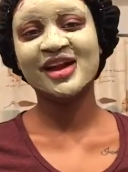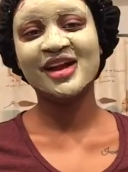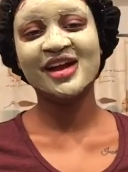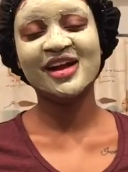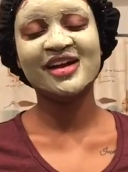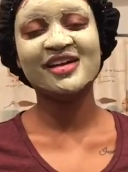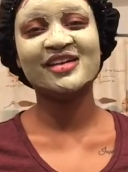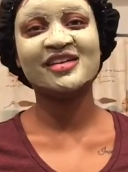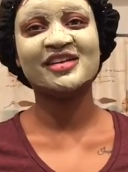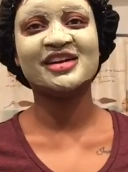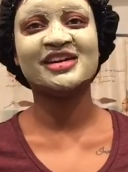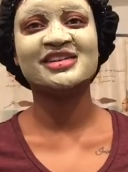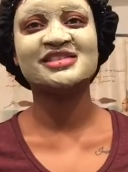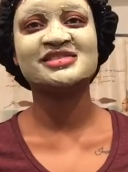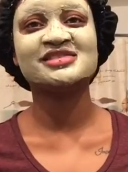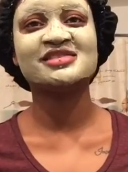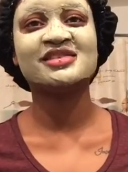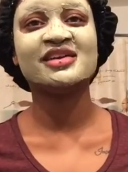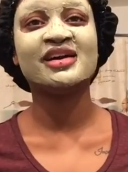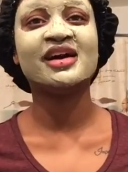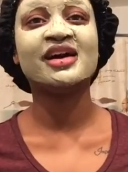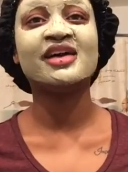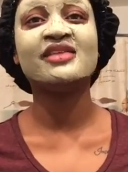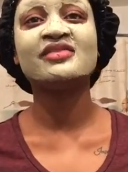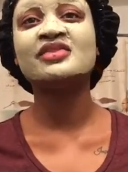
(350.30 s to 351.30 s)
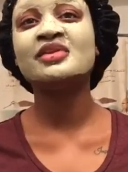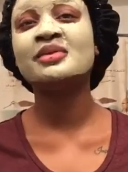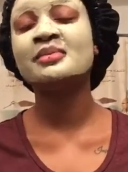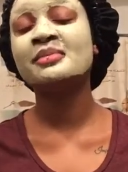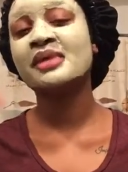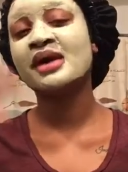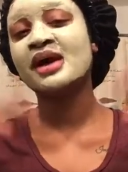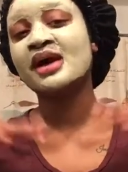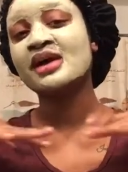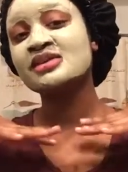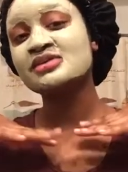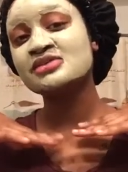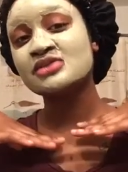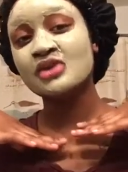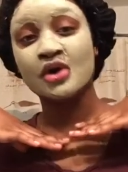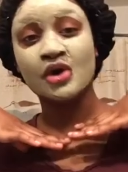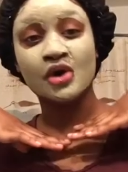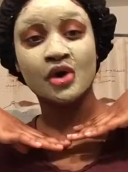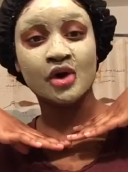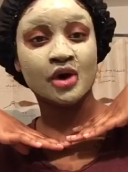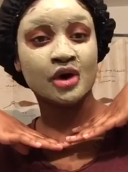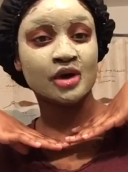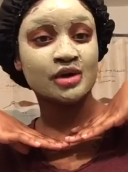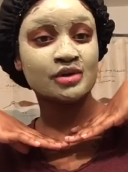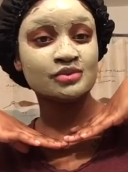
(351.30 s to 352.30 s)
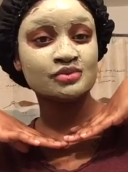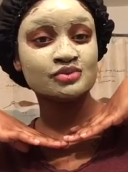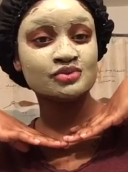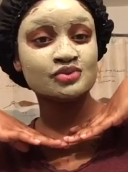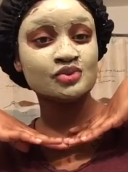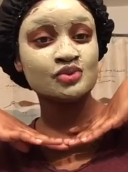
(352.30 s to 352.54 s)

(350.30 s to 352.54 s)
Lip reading: Alright, so I have the mask on.